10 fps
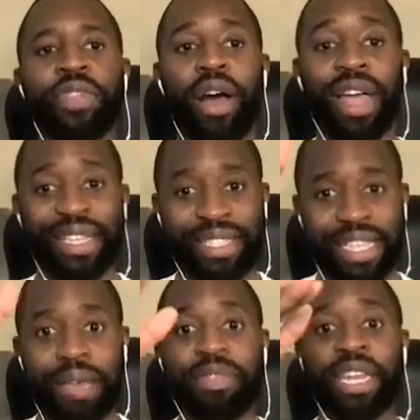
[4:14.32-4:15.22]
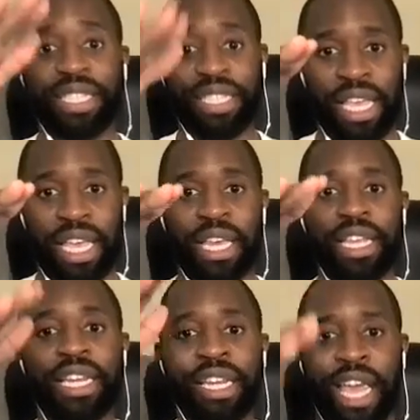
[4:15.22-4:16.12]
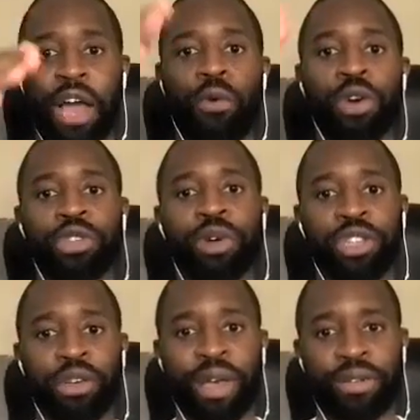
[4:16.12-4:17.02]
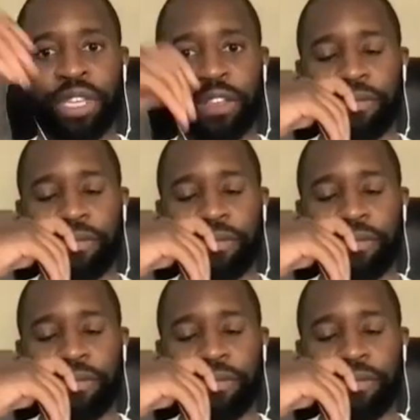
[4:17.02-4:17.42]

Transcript: I accept that it's here. Now, what do I do about it?